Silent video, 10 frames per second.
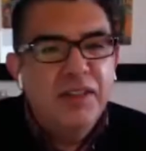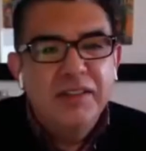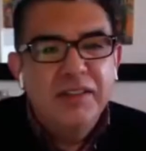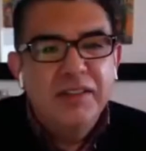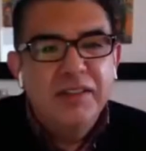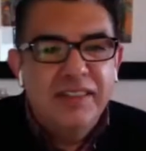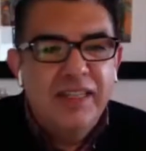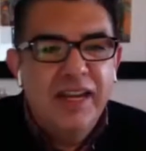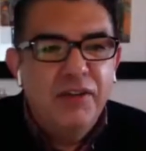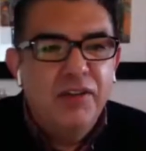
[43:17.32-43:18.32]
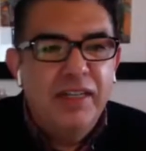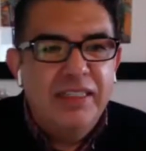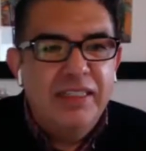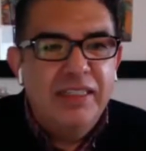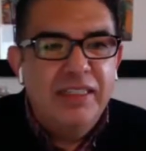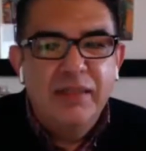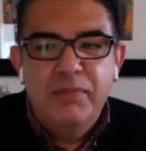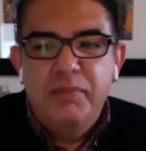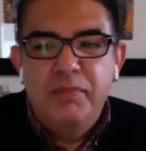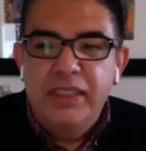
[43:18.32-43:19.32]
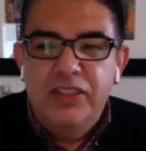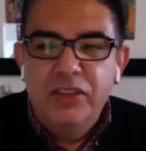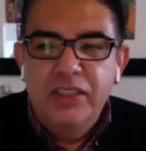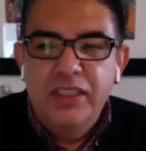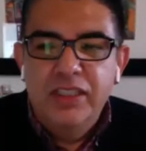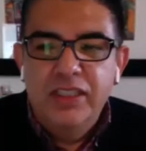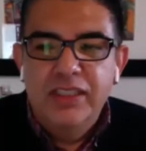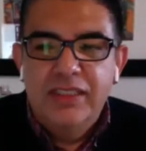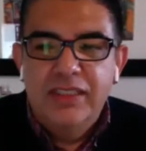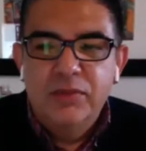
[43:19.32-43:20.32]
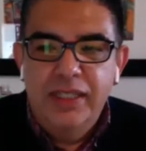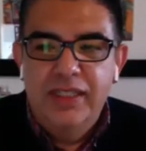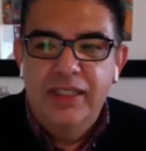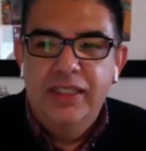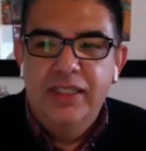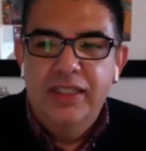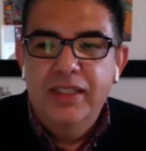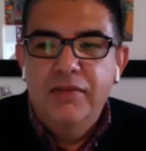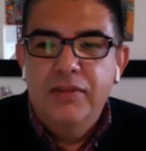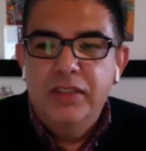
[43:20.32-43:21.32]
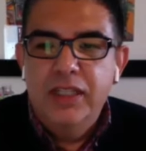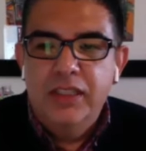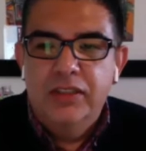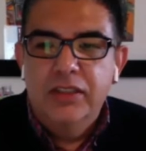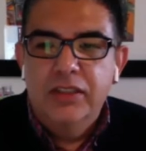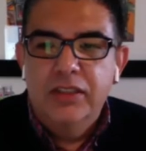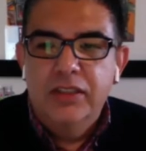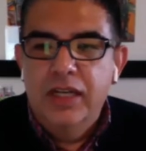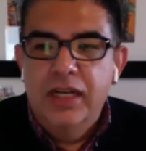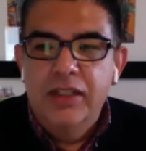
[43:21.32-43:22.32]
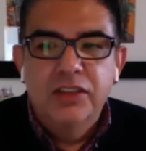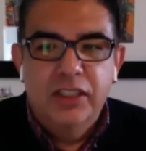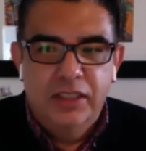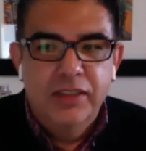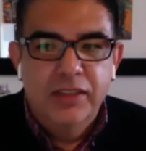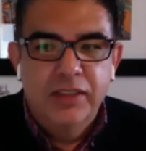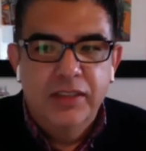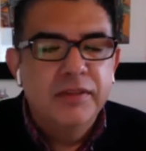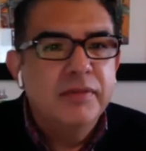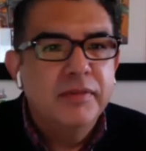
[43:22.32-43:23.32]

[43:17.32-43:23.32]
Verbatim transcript: Thank you all. Have a great day and please join us next week for Dr. Gayong Chung.